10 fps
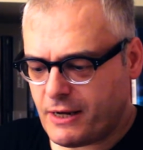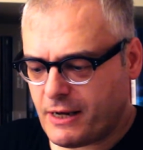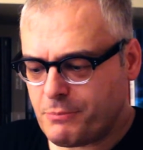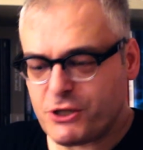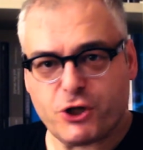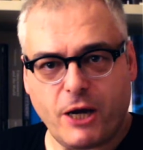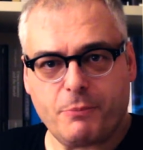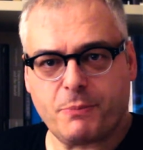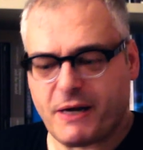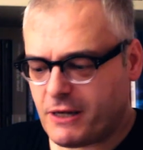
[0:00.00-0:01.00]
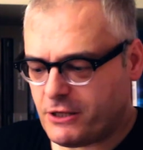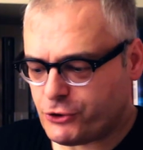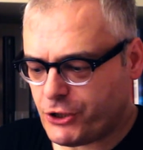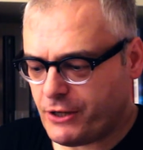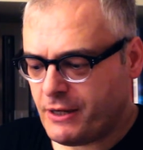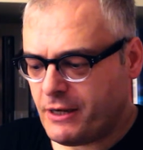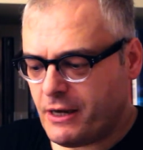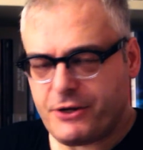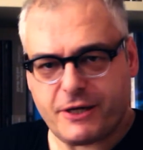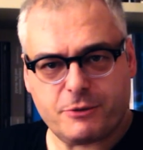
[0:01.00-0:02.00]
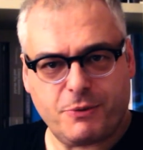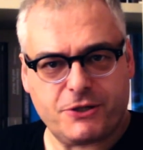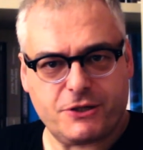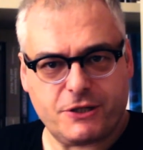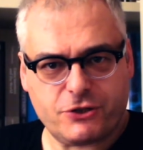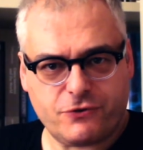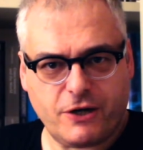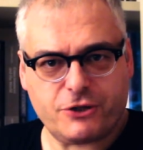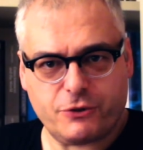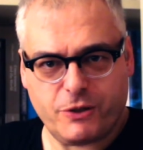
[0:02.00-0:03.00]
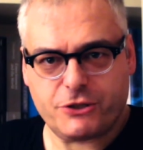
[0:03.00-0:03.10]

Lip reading: can be shaped by culture and explicit instruction,